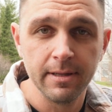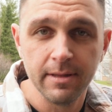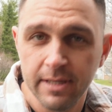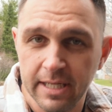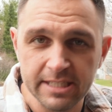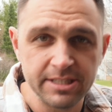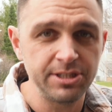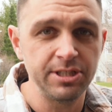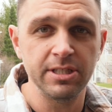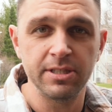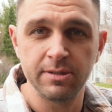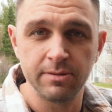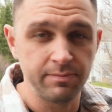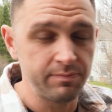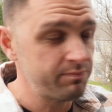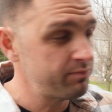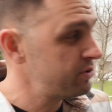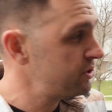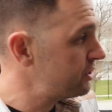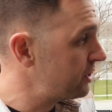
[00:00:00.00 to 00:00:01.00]
Let's just
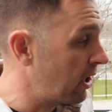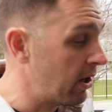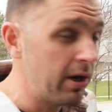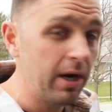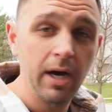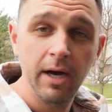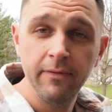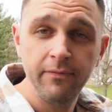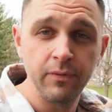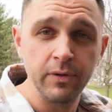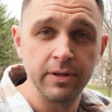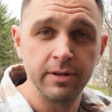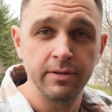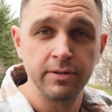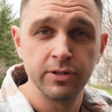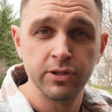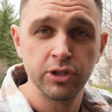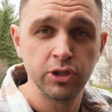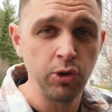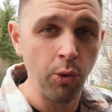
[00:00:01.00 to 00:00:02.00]
start off with
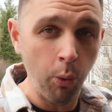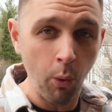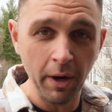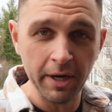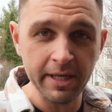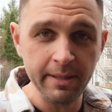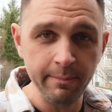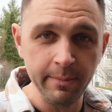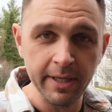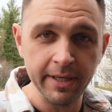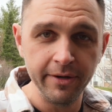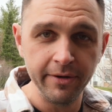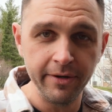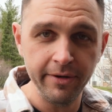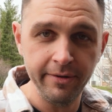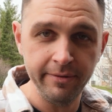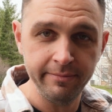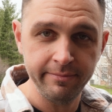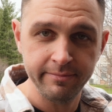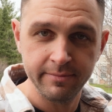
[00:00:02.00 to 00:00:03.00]
20
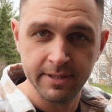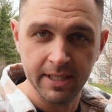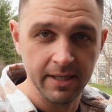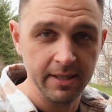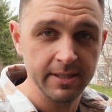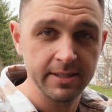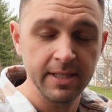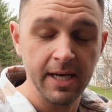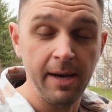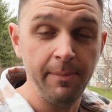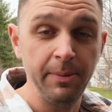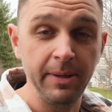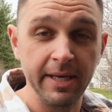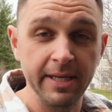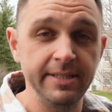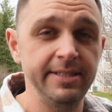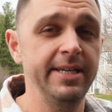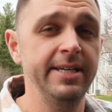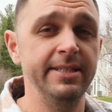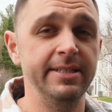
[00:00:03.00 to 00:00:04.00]
meter
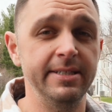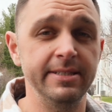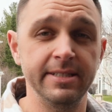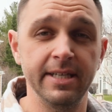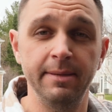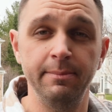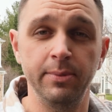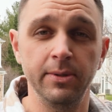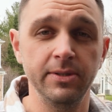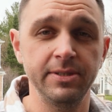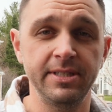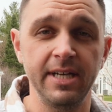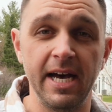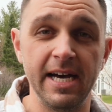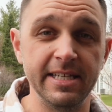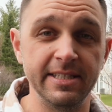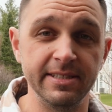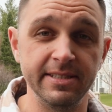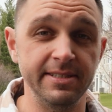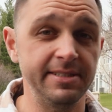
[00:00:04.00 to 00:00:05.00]
telescoping antennas on both
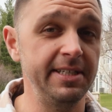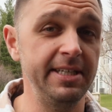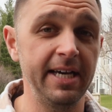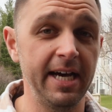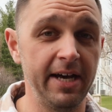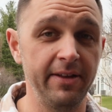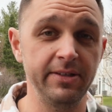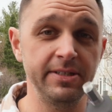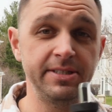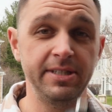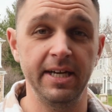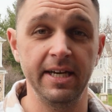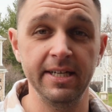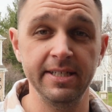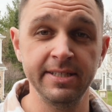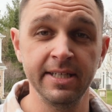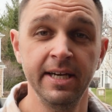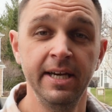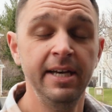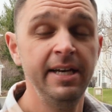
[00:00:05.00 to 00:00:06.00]
sides and see how this
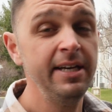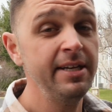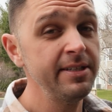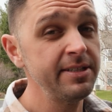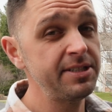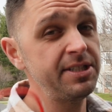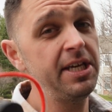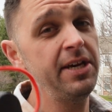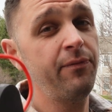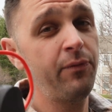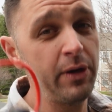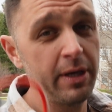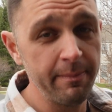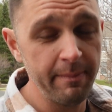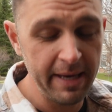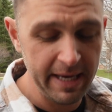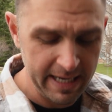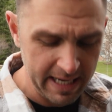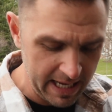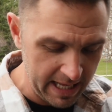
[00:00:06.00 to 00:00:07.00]
does. See if we
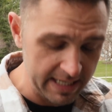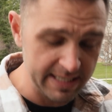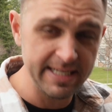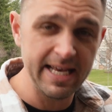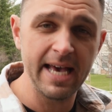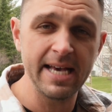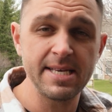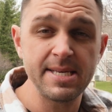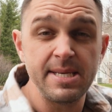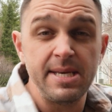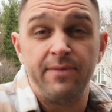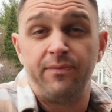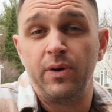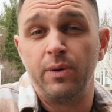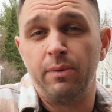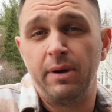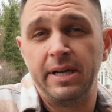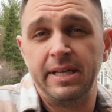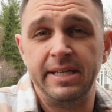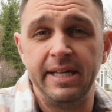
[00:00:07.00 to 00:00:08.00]
can make contact, see if
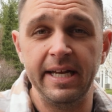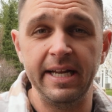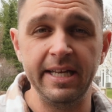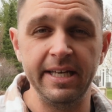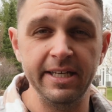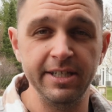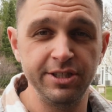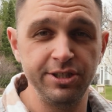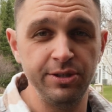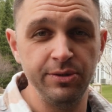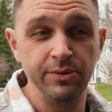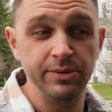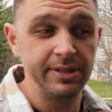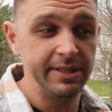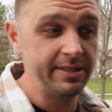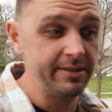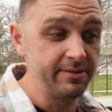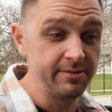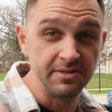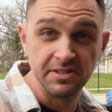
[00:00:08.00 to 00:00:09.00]
we run into any
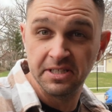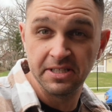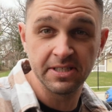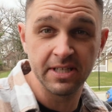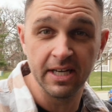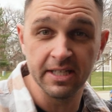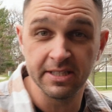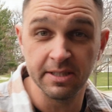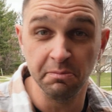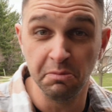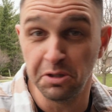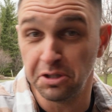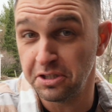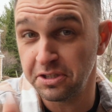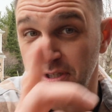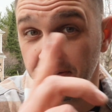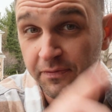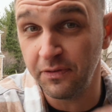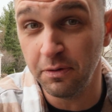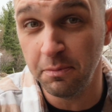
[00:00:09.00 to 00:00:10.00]
issues and discuss them in
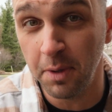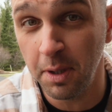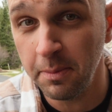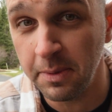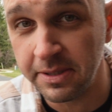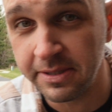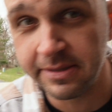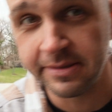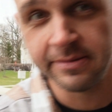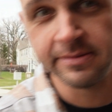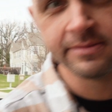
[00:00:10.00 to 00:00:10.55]
just a few moments.